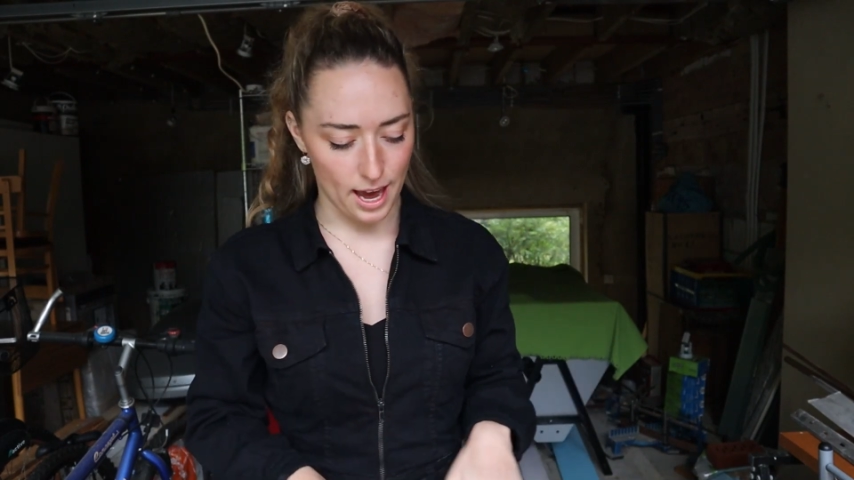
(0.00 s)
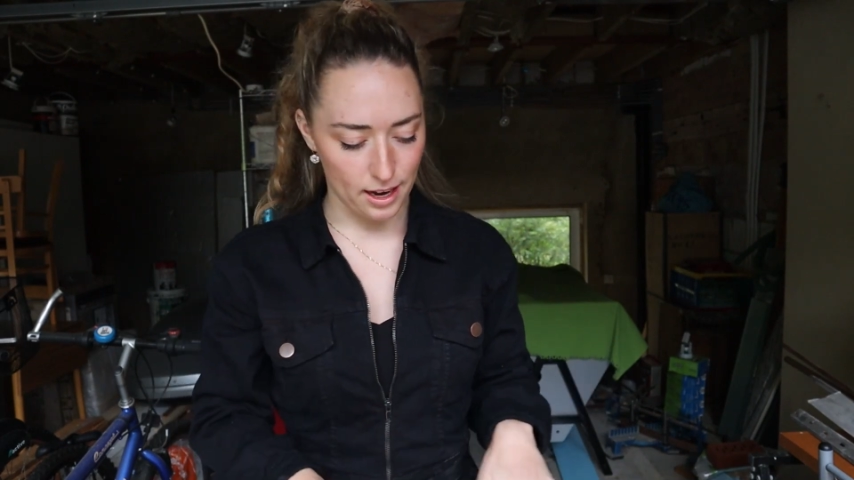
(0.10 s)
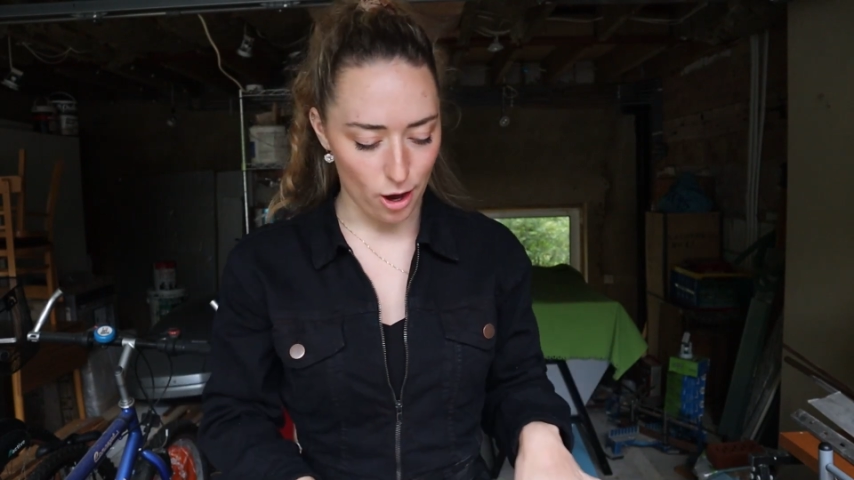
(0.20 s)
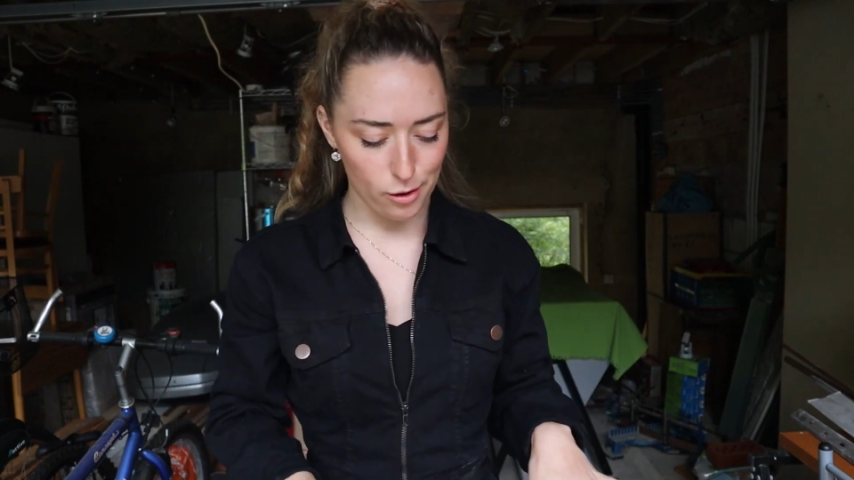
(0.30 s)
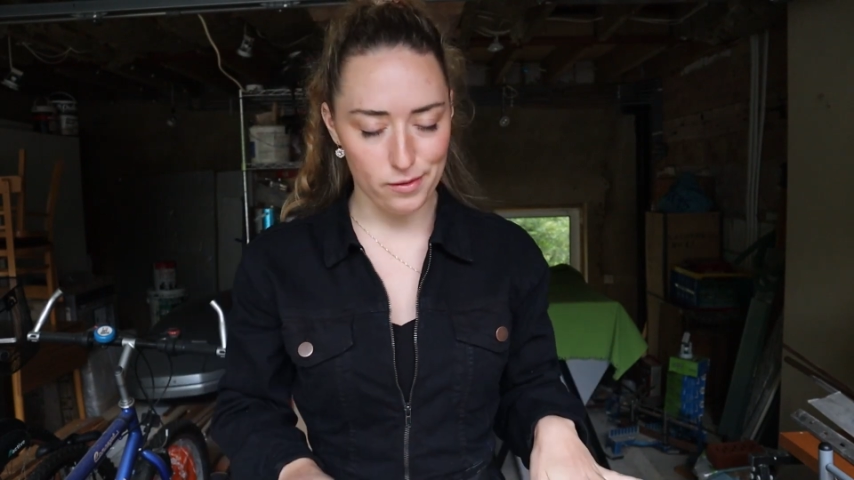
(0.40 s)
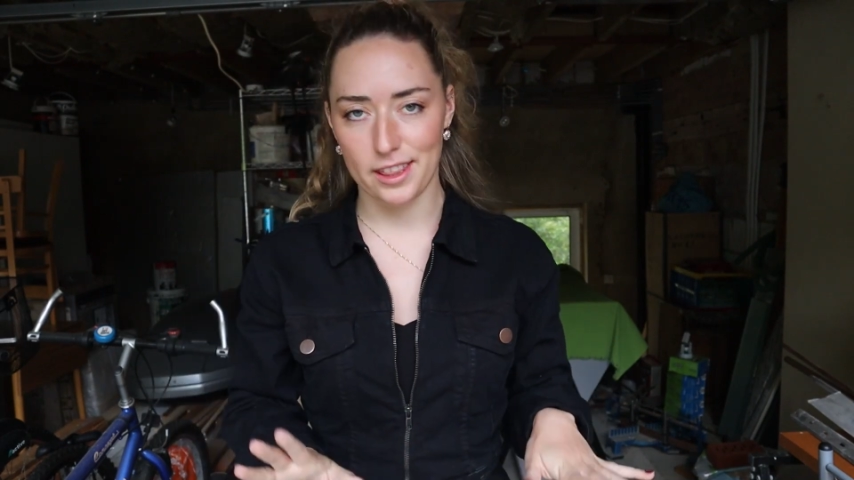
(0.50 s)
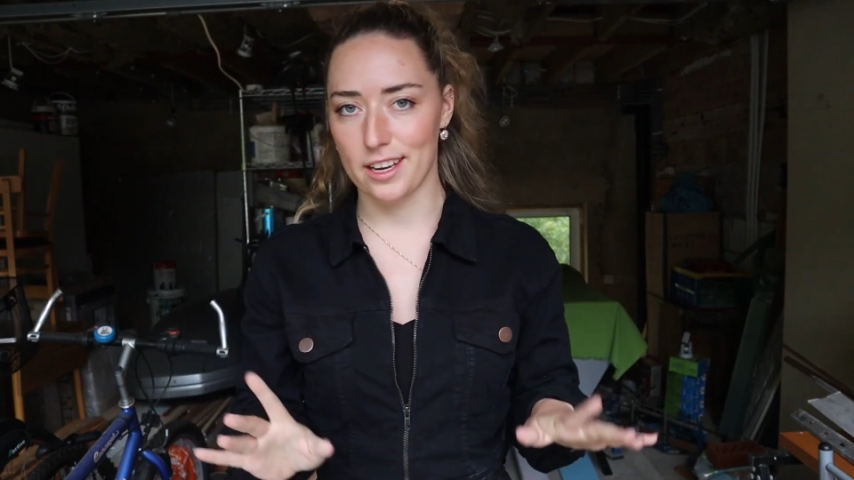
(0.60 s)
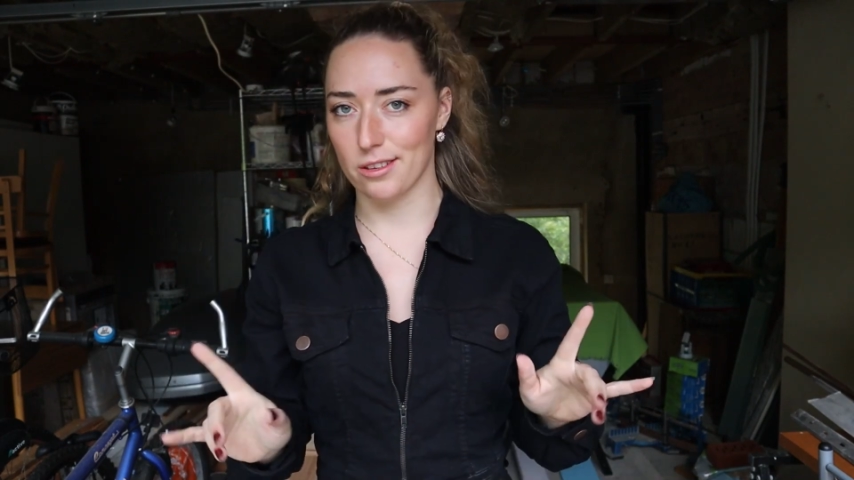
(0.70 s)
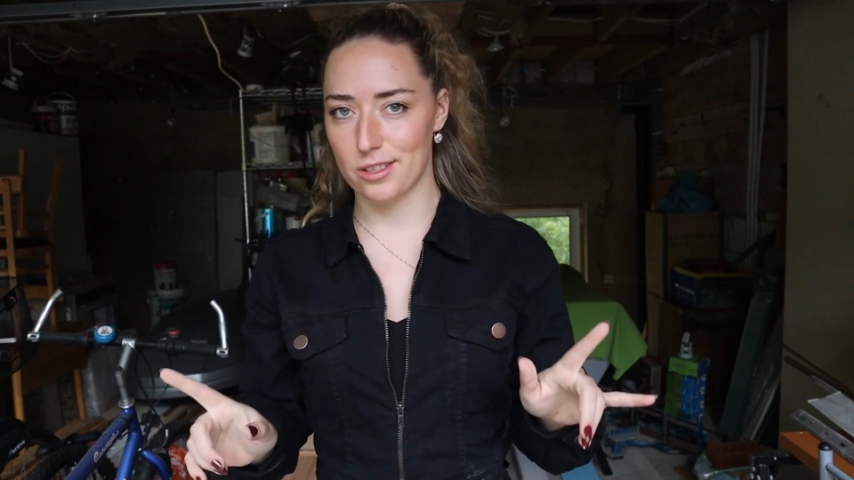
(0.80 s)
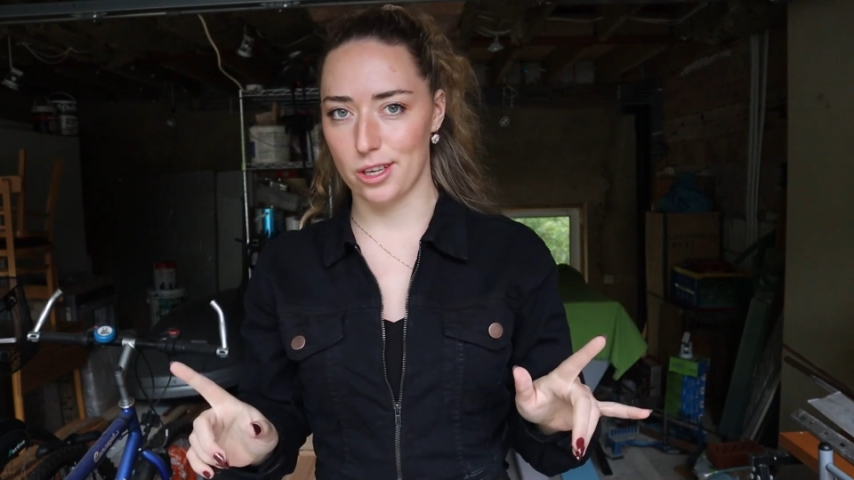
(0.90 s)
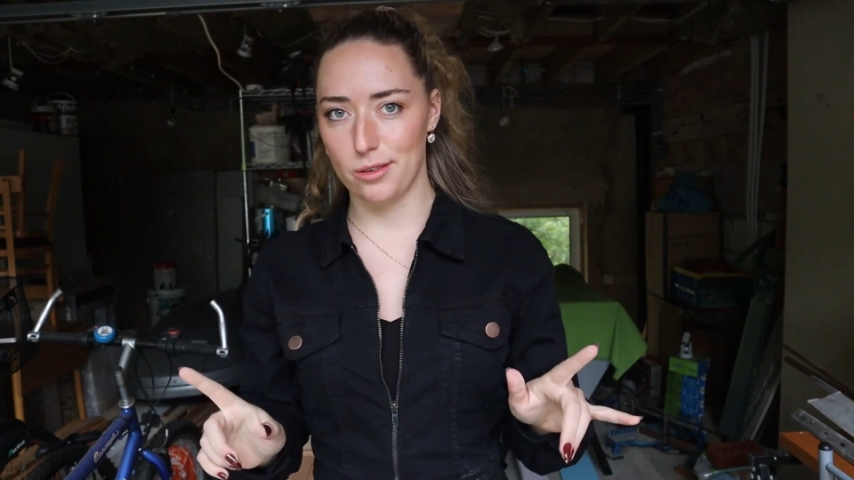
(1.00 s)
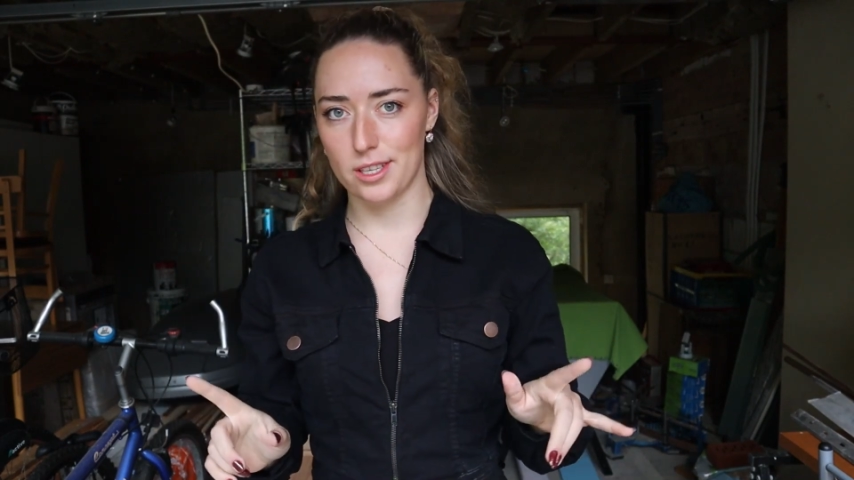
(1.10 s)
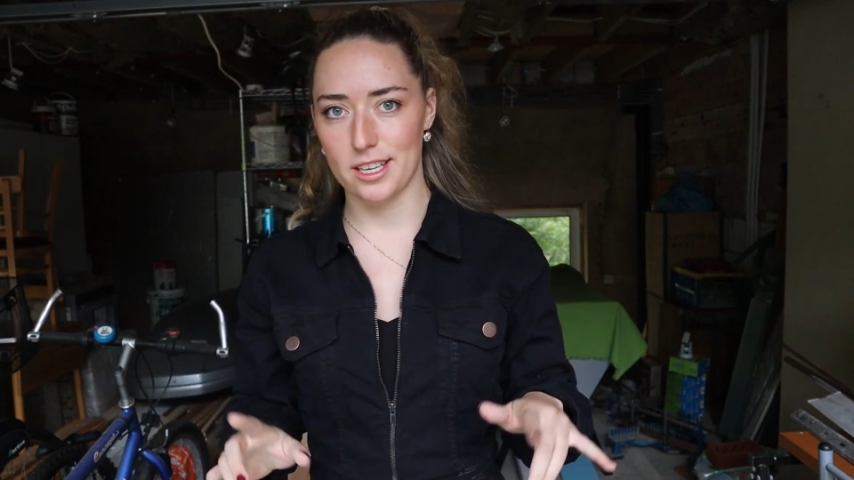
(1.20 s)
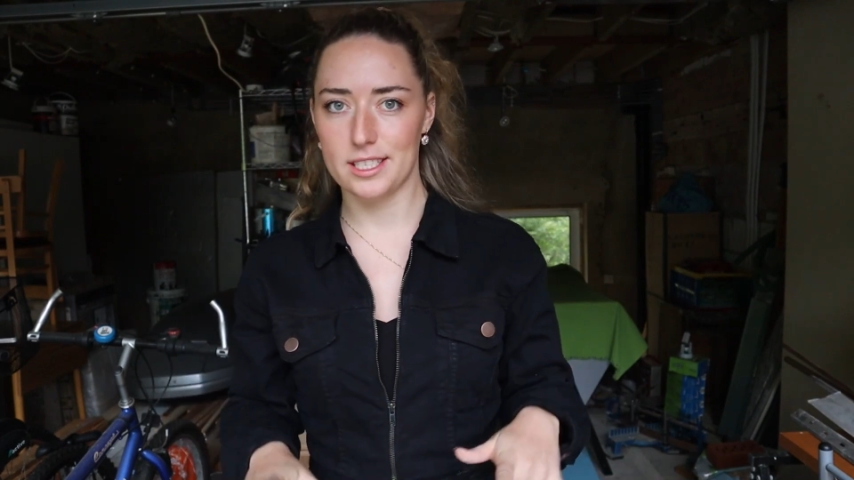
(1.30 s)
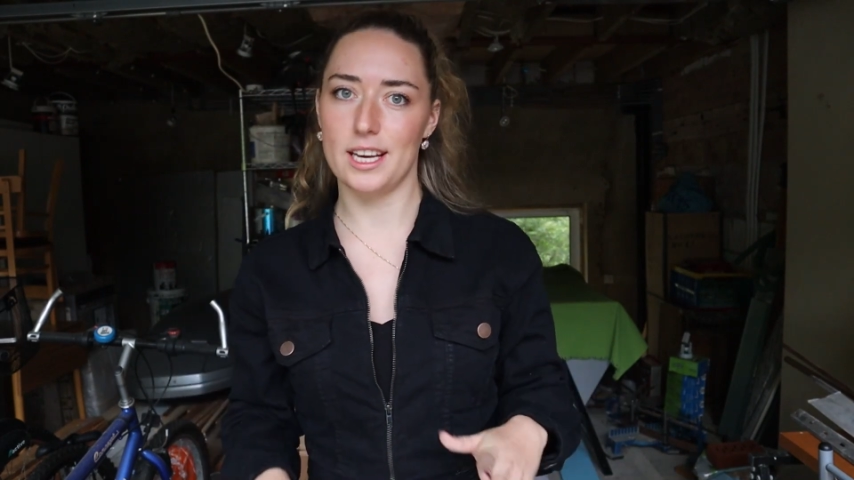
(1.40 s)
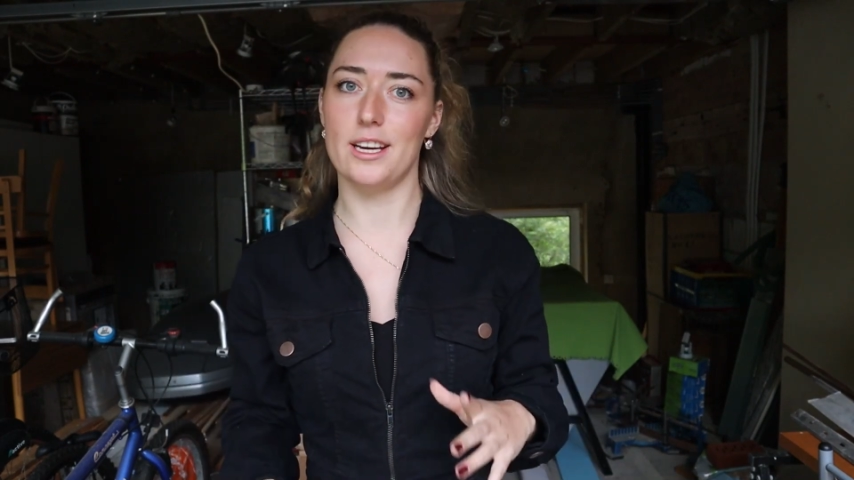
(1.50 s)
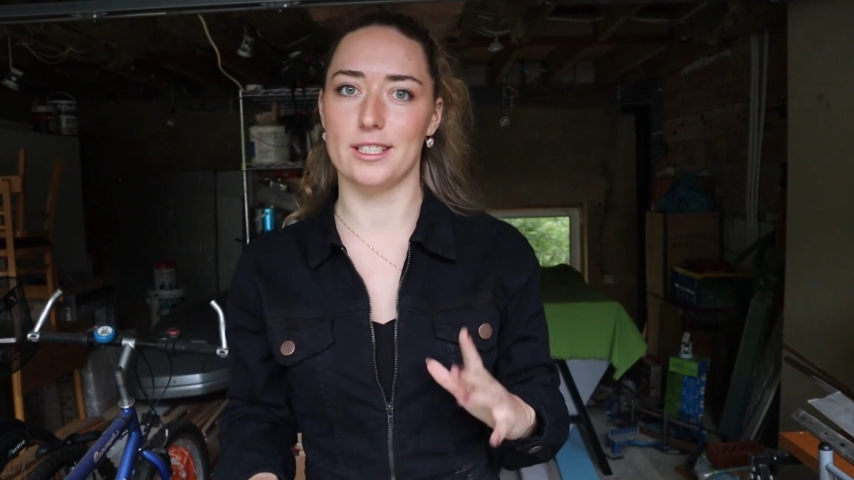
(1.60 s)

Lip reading: and hopefully they're not too dirty,